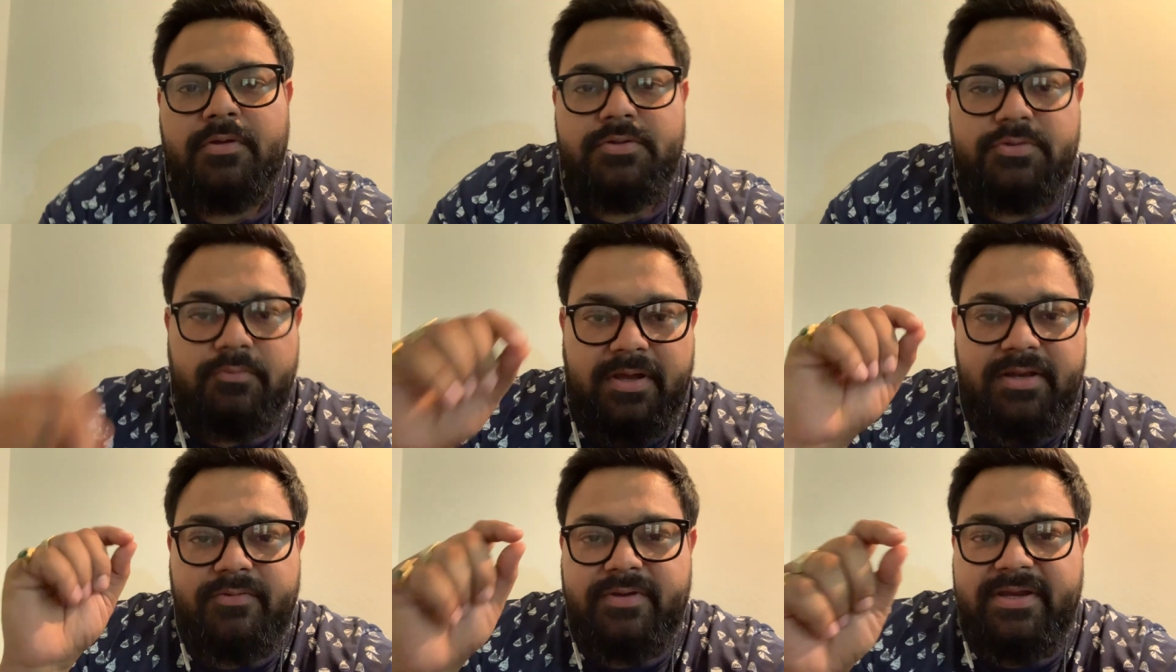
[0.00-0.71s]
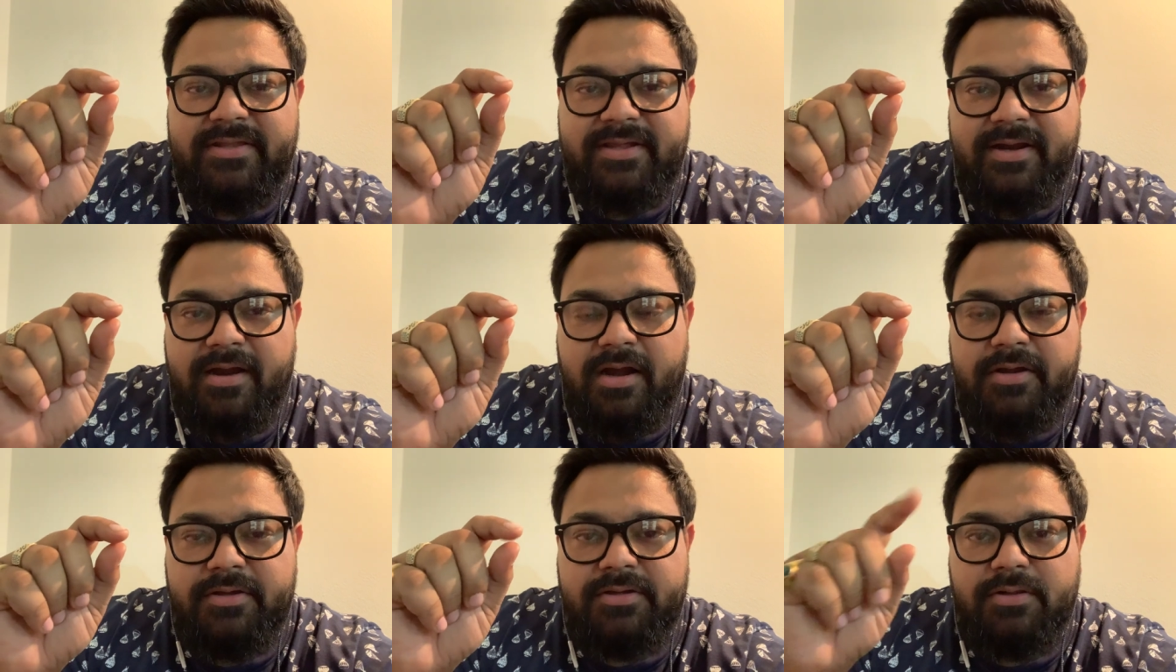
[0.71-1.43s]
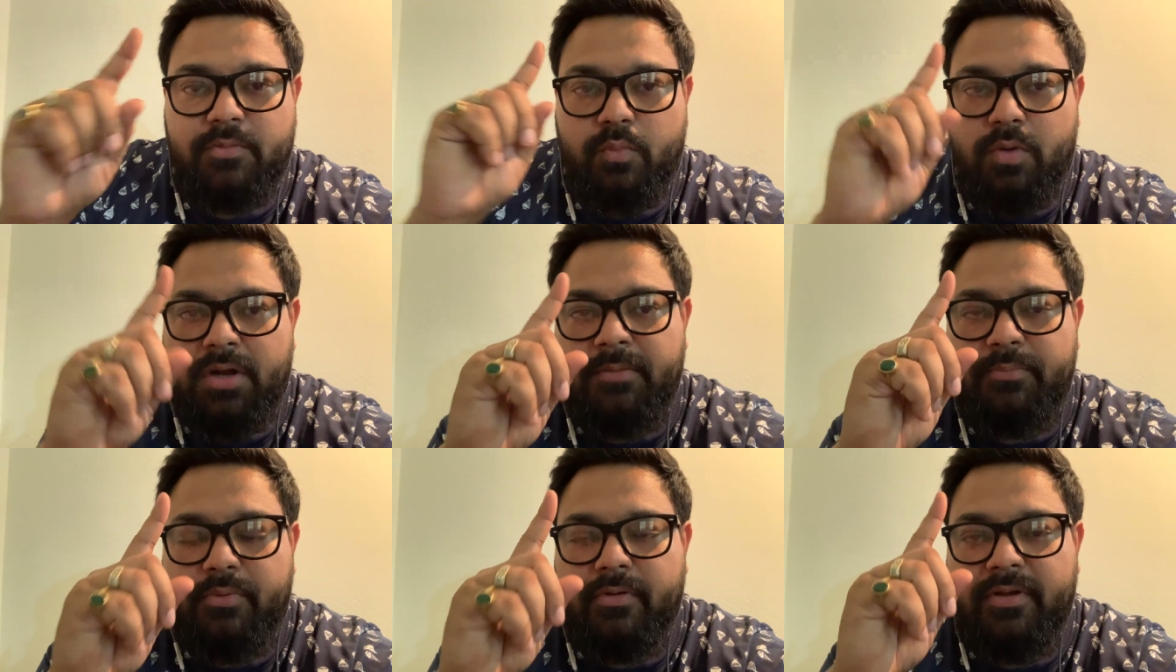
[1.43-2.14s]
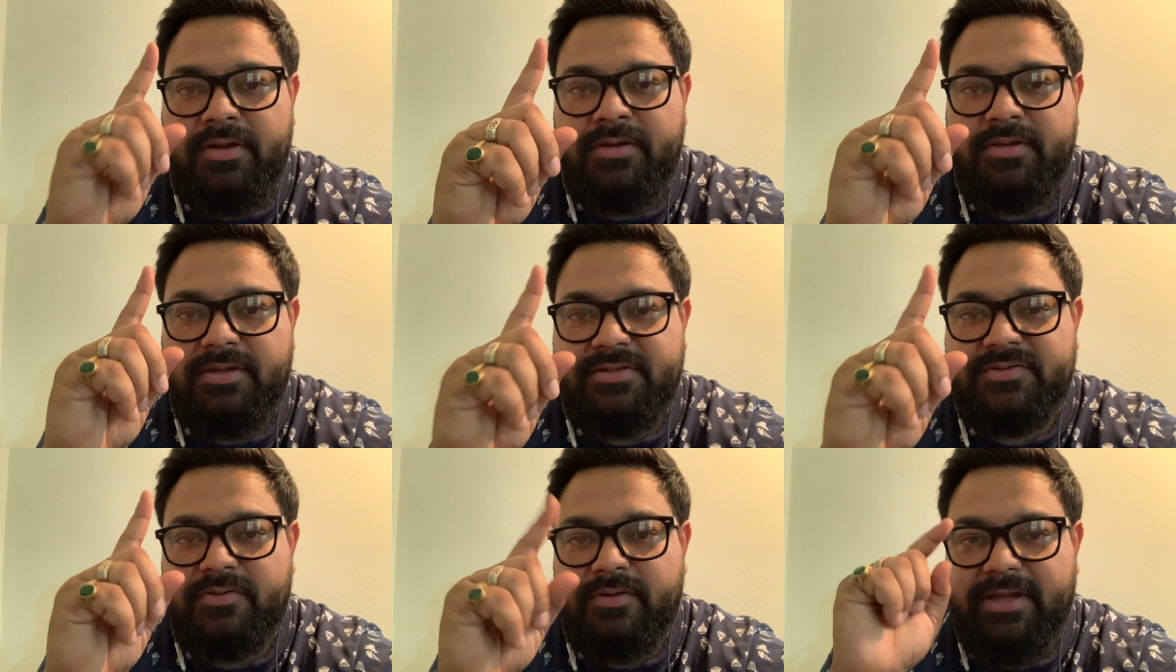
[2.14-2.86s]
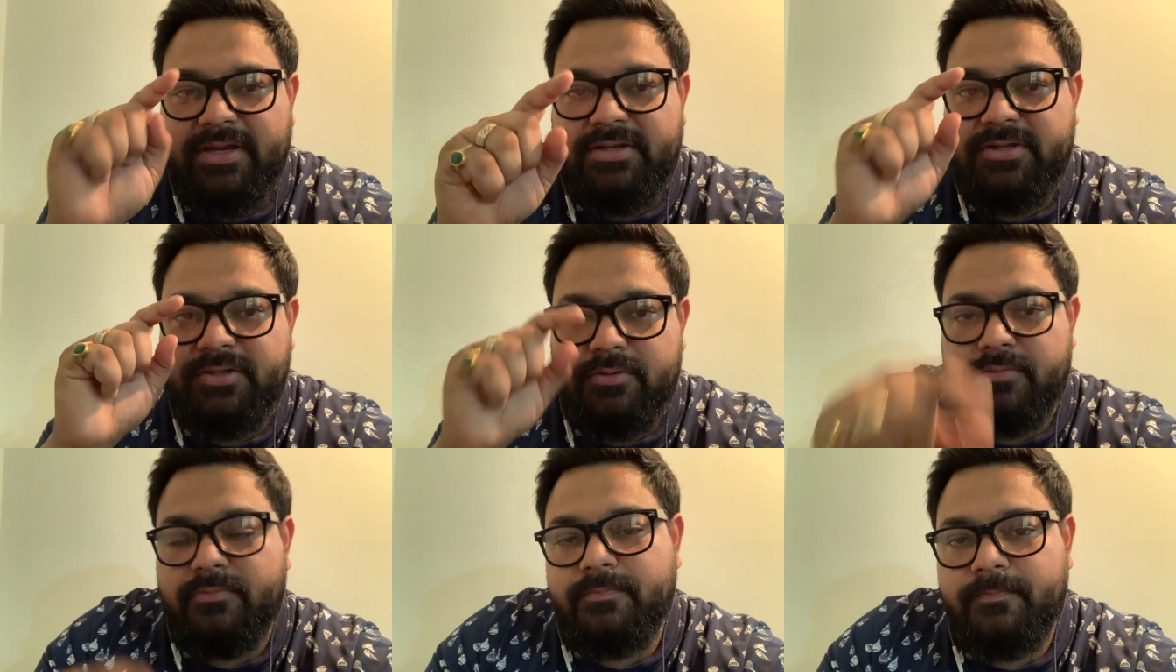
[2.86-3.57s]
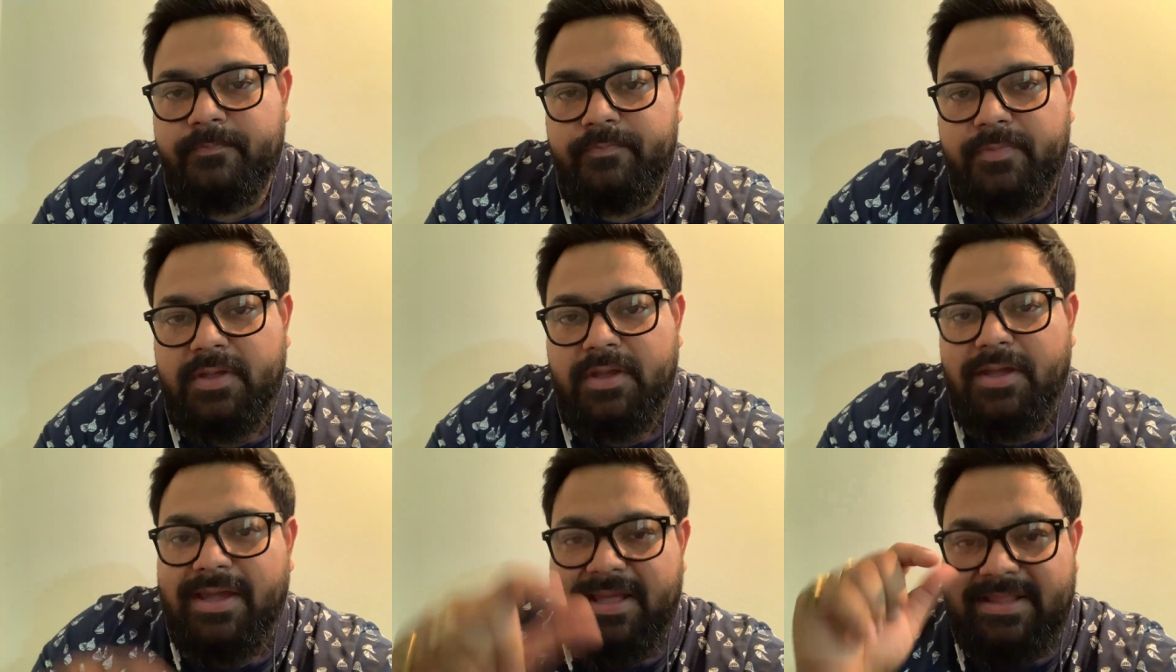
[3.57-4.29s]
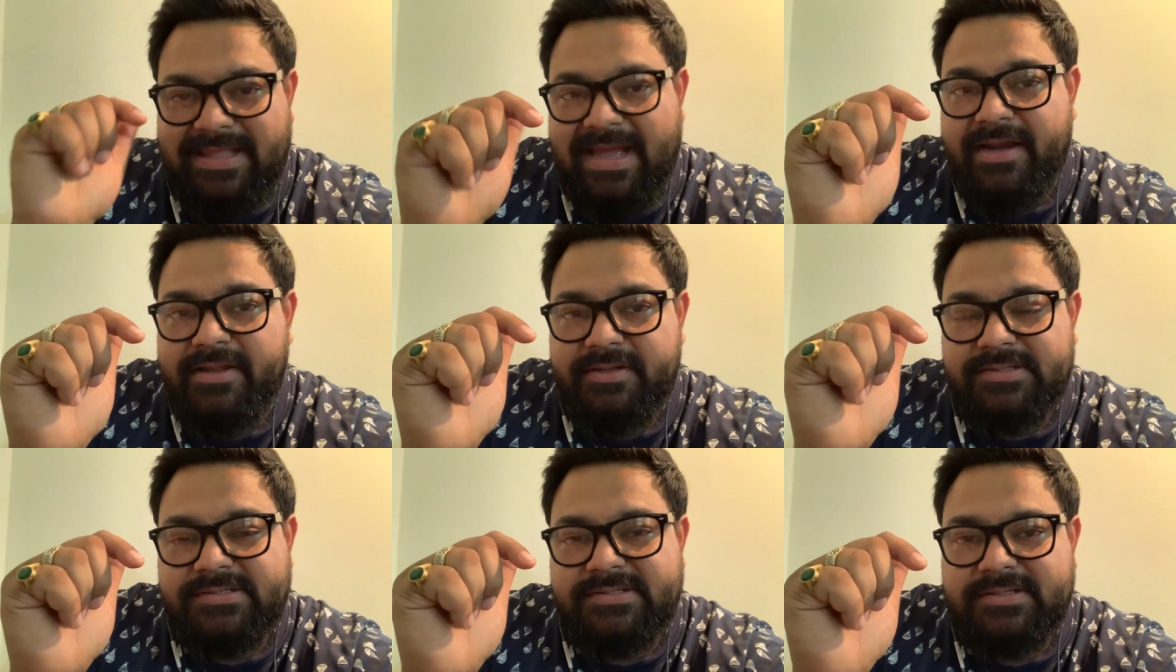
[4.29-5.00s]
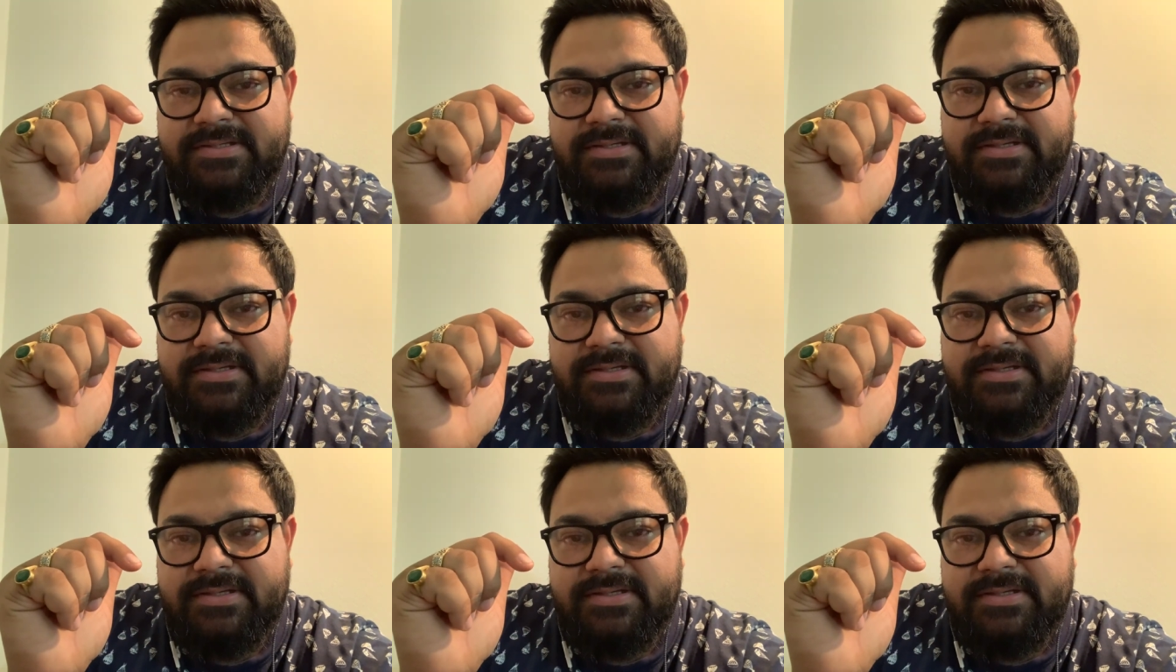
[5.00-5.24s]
So while you read that article, one point is going to hit you and that is